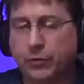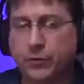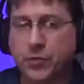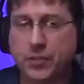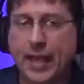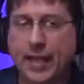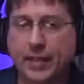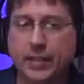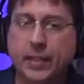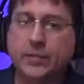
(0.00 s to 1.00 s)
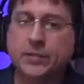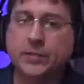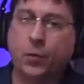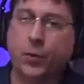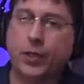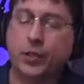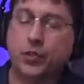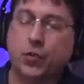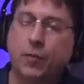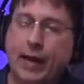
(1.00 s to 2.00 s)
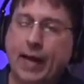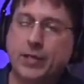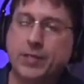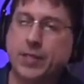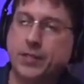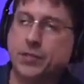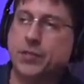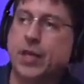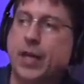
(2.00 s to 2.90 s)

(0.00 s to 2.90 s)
of stake, one of the drawbacks is